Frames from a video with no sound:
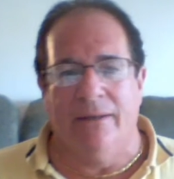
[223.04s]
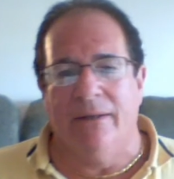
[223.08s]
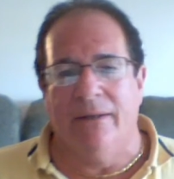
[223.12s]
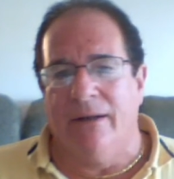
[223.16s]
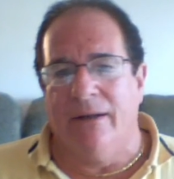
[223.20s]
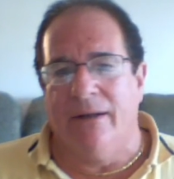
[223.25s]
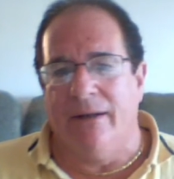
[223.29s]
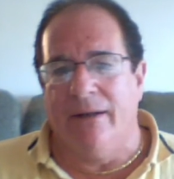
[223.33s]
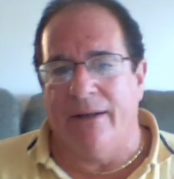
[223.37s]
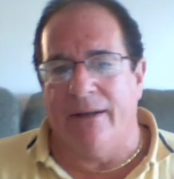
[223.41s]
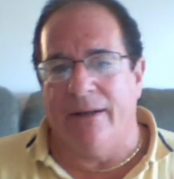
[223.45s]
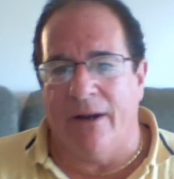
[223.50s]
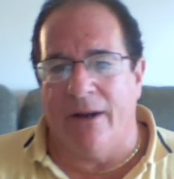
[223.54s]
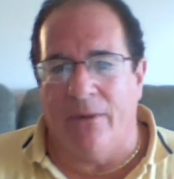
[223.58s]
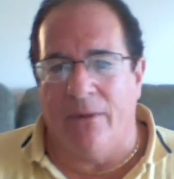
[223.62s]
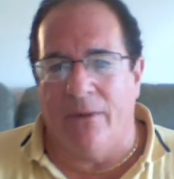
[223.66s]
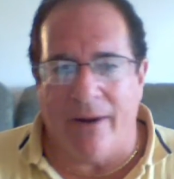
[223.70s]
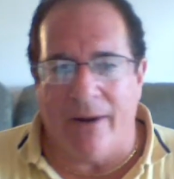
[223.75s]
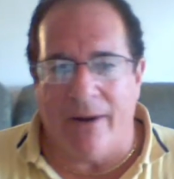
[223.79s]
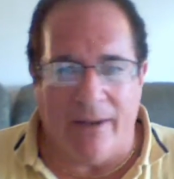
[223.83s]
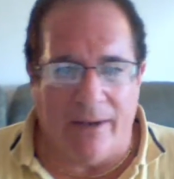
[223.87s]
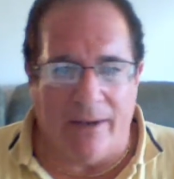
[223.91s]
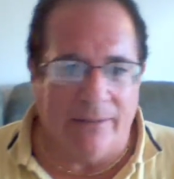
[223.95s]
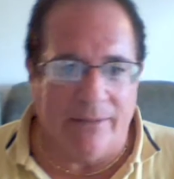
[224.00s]
And I don't want
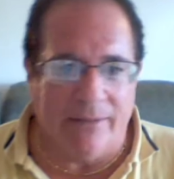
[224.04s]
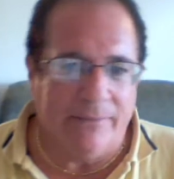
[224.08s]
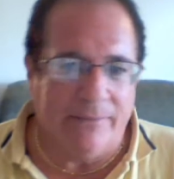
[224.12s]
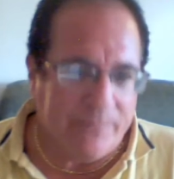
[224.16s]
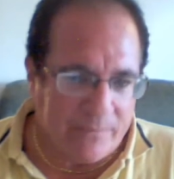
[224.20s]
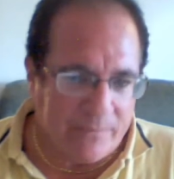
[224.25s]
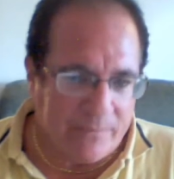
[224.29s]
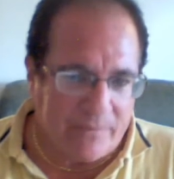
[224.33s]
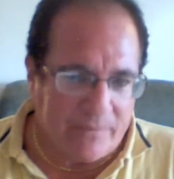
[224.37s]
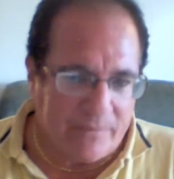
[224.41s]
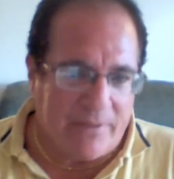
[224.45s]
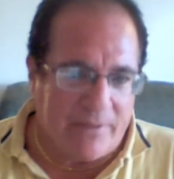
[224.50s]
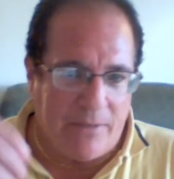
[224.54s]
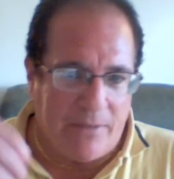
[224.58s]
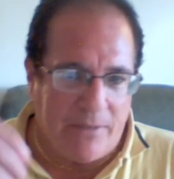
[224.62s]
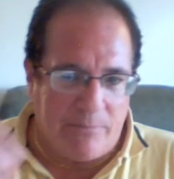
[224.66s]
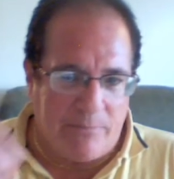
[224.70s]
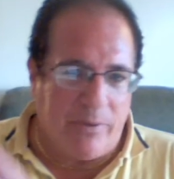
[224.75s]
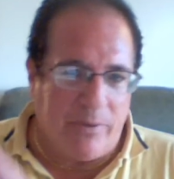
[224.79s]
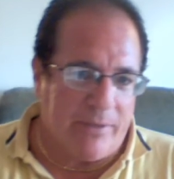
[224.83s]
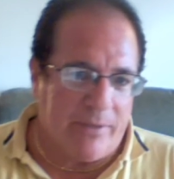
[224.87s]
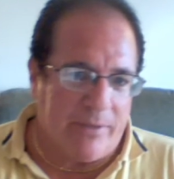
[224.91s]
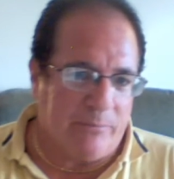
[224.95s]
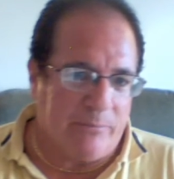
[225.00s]
to keep
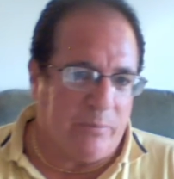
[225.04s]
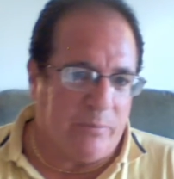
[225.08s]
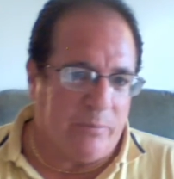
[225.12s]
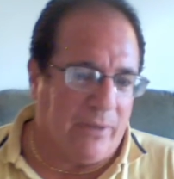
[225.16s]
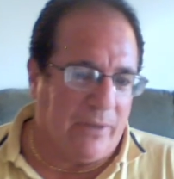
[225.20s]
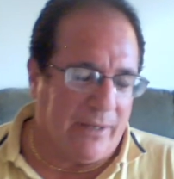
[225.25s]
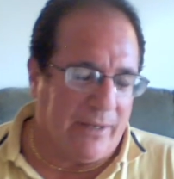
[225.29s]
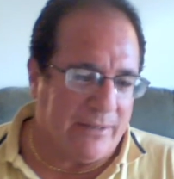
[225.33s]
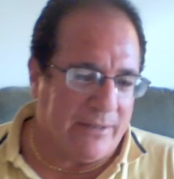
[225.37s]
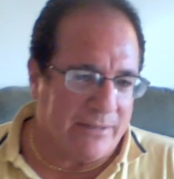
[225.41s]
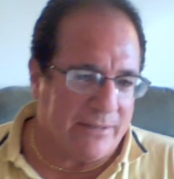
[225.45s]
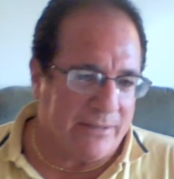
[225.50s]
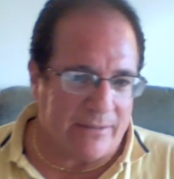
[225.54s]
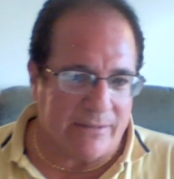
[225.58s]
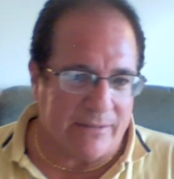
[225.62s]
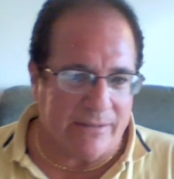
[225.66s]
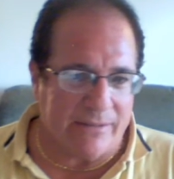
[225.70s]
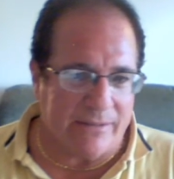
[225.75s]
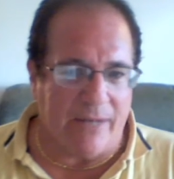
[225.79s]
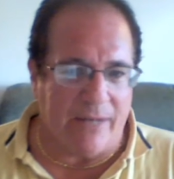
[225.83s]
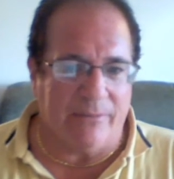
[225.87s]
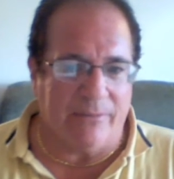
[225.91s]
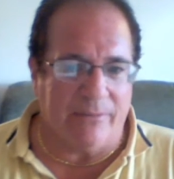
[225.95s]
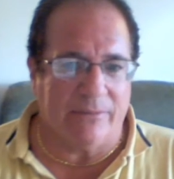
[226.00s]
putting plays in because
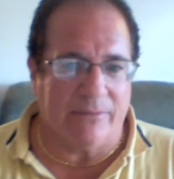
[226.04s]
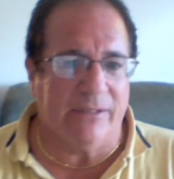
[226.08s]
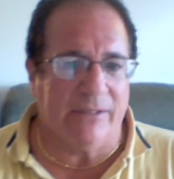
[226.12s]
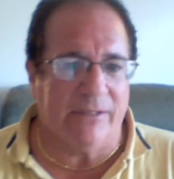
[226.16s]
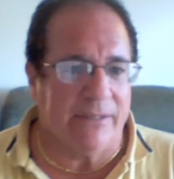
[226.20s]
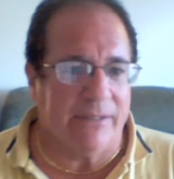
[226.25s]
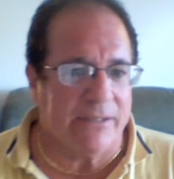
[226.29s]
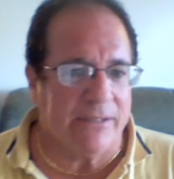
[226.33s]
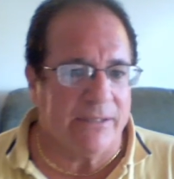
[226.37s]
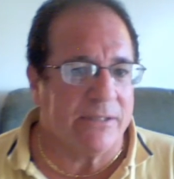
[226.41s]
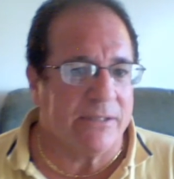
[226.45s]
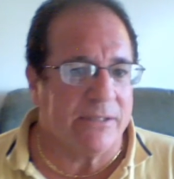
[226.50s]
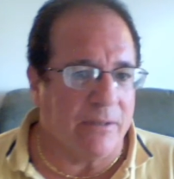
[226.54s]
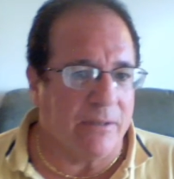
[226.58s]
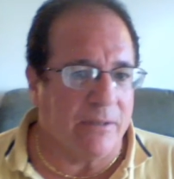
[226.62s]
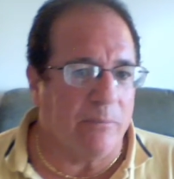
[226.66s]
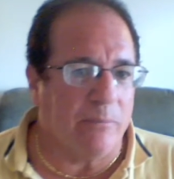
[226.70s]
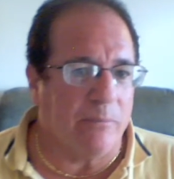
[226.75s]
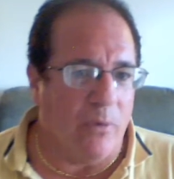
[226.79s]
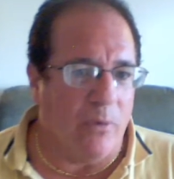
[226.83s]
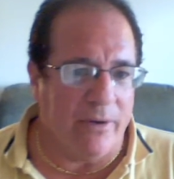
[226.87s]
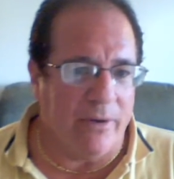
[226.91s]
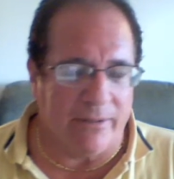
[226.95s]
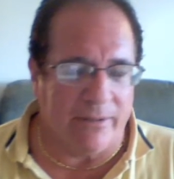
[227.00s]
that really isn't the
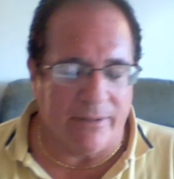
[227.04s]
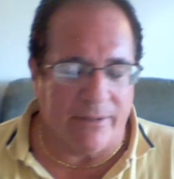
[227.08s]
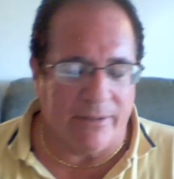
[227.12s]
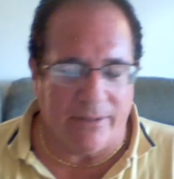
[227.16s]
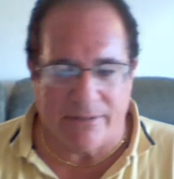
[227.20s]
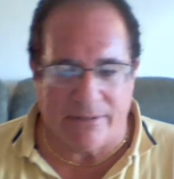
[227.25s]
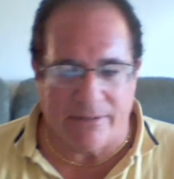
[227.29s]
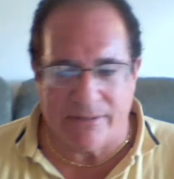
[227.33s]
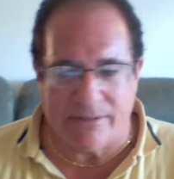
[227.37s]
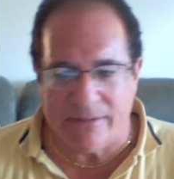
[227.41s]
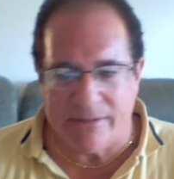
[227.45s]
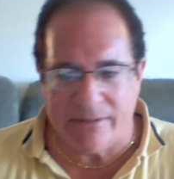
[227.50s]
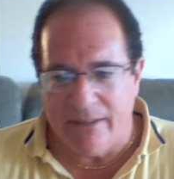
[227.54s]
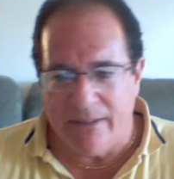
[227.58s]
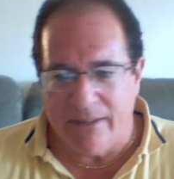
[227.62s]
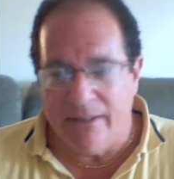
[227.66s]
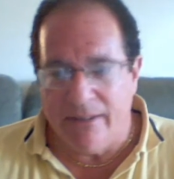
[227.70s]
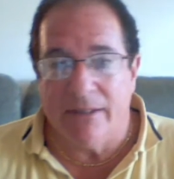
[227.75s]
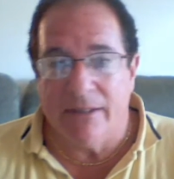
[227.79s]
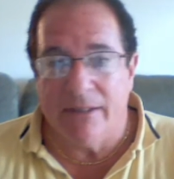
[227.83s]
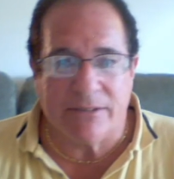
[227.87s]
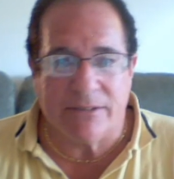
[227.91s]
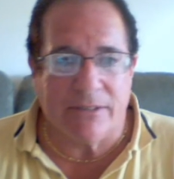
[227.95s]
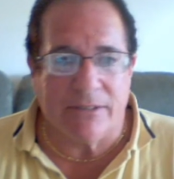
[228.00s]
point of this.
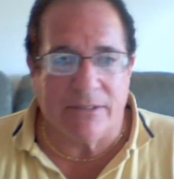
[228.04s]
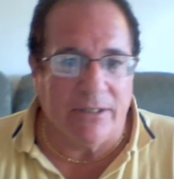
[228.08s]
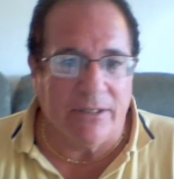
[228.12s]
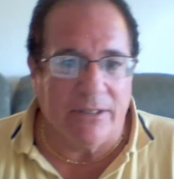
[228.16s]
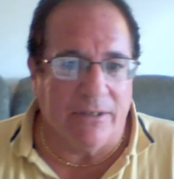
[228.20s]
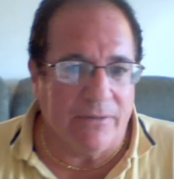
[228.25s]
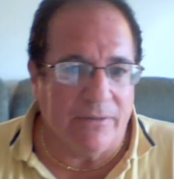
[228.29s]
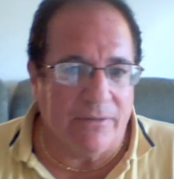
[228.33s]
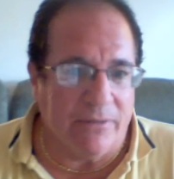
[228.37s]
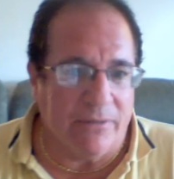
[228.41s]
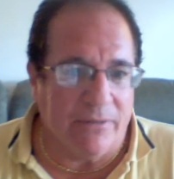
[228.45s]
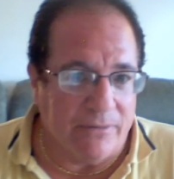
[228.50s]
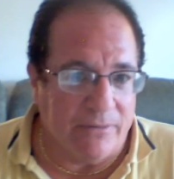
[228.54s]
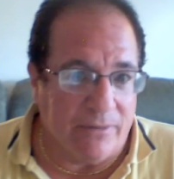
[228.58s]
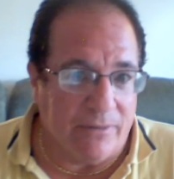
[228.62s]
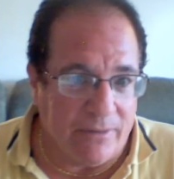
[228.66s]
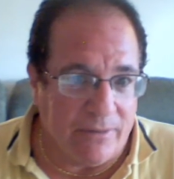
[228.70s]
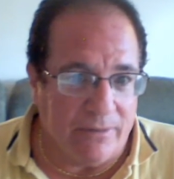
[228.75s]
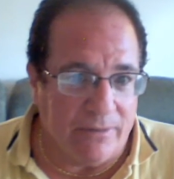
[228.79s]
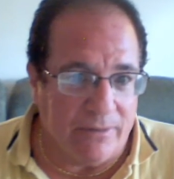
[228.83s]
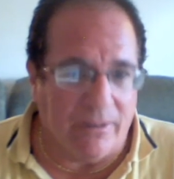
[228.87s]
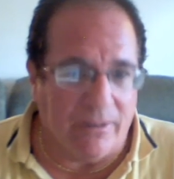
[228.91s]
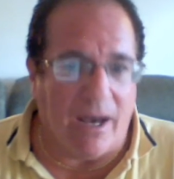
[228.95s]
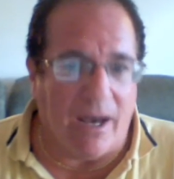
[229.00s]
It's to give you the
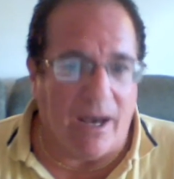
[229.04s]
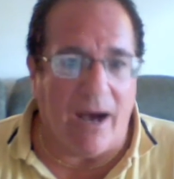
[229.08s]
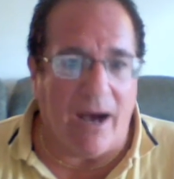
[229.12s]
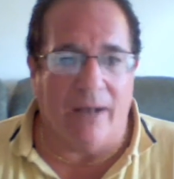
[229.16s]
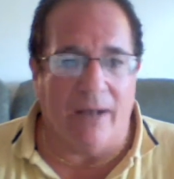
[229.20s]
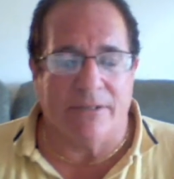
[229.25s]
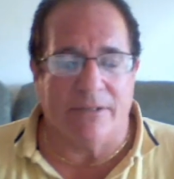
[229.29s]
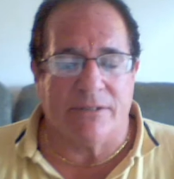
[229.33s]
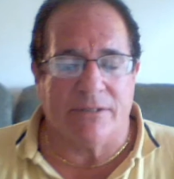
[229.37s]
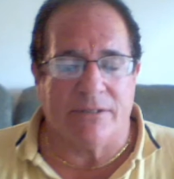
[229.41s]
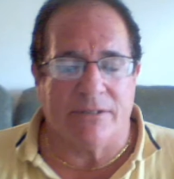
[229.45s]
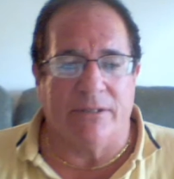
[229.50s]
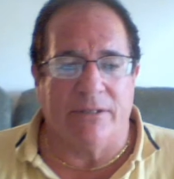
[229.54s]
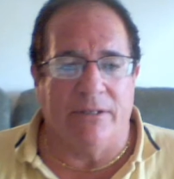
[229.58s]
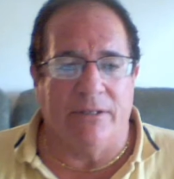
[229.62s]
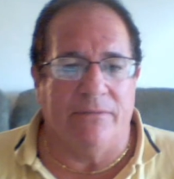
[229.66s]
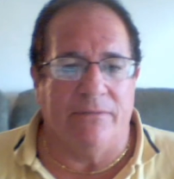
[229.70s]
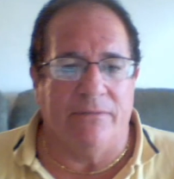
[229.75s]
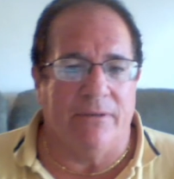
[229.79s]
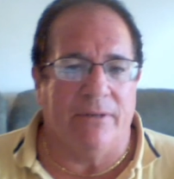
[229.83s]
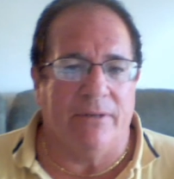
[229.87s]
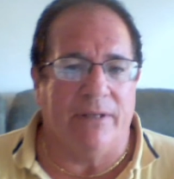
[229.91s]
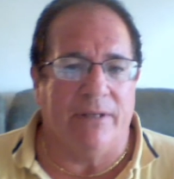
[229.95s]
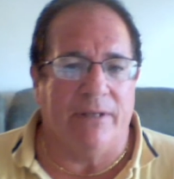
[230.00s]
lock. It's to give
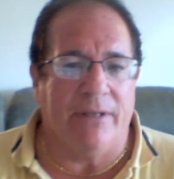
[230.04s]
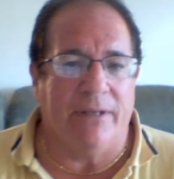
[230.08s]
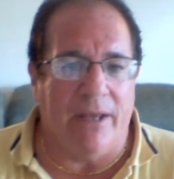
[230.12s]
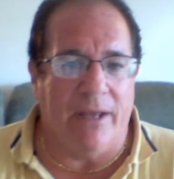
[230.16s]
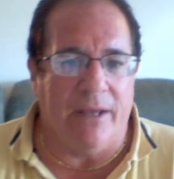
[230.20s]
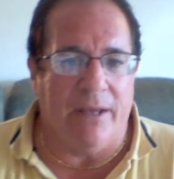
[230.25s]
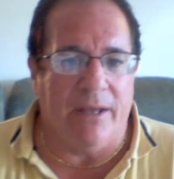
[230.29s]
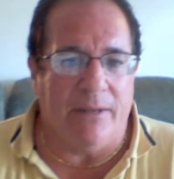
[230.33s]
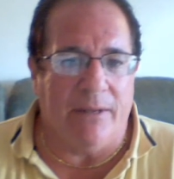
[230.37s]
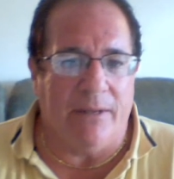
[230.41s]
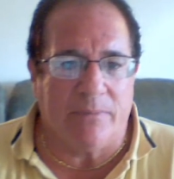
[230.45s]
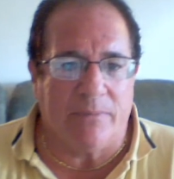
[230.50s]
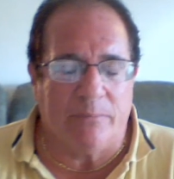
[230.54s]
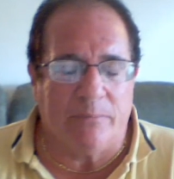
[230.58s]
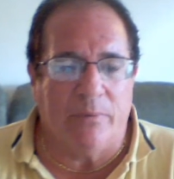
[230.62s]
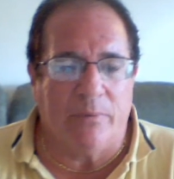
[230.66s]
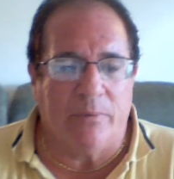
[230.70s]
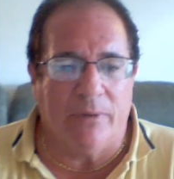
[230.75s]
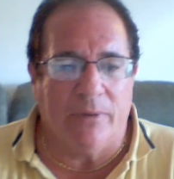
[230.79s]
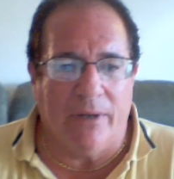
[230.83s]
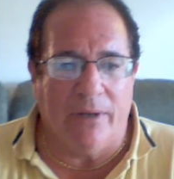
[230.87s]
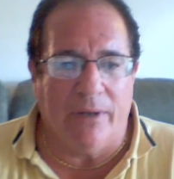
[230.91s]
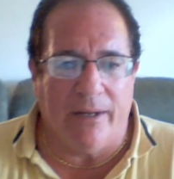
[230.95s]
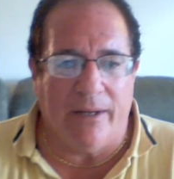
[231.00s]
you the game to
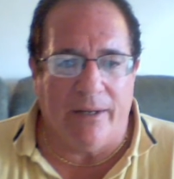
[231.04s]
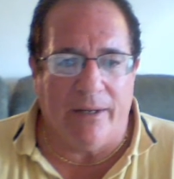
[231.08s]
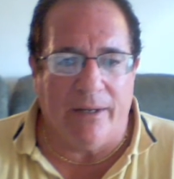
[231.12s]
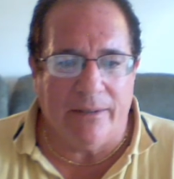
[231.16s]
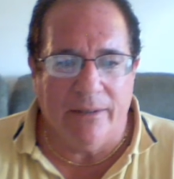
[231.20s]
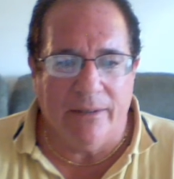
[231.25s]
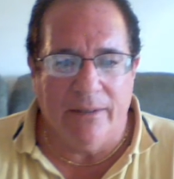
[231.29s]
play.